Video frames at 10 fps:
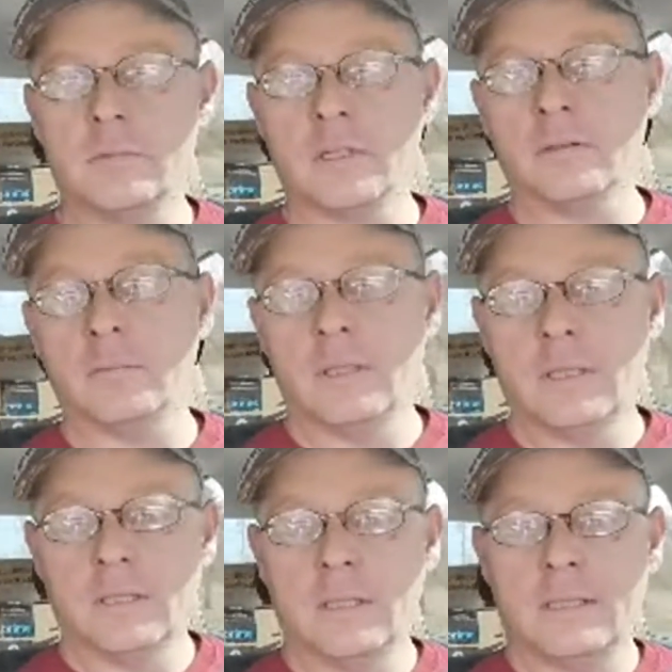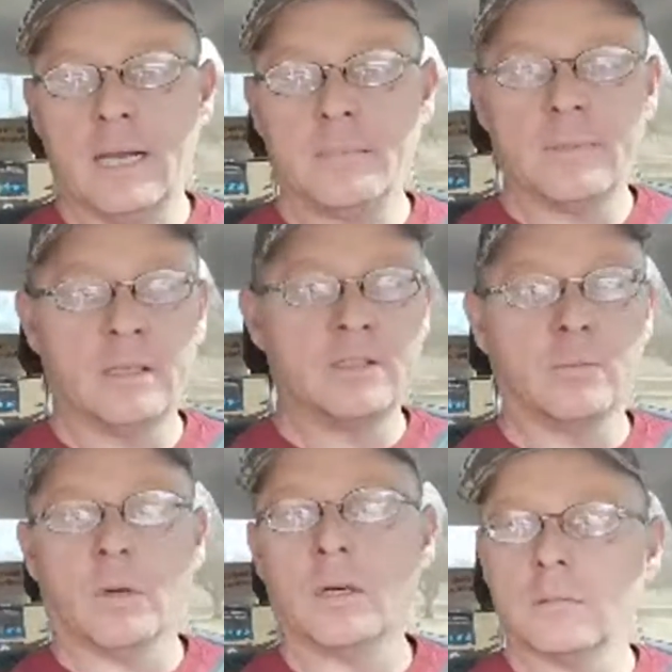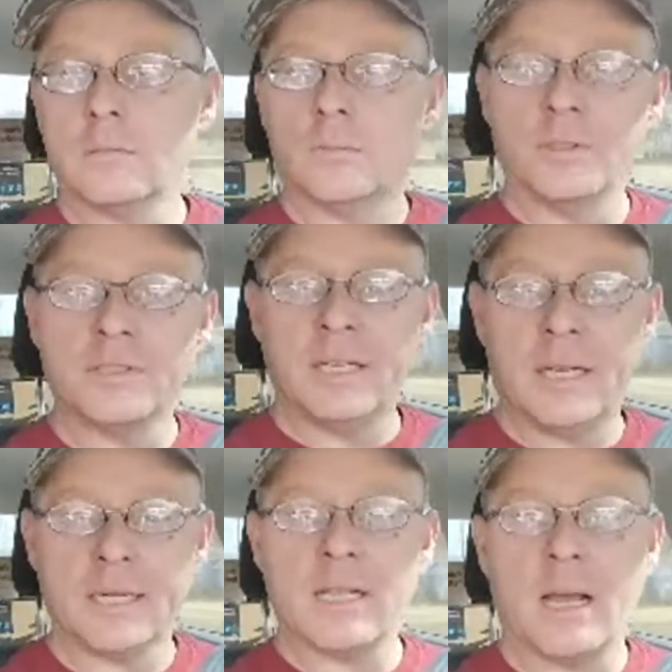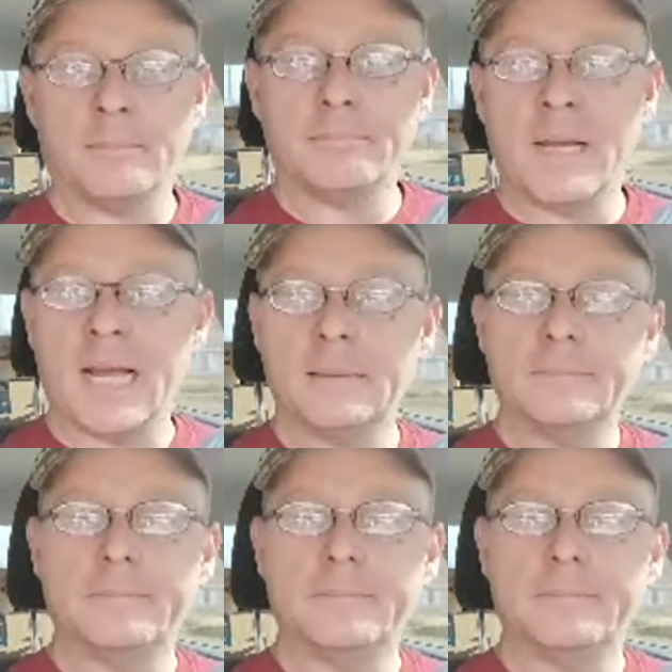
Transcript: So, yeah, that should work. We'll see you next time. Bye.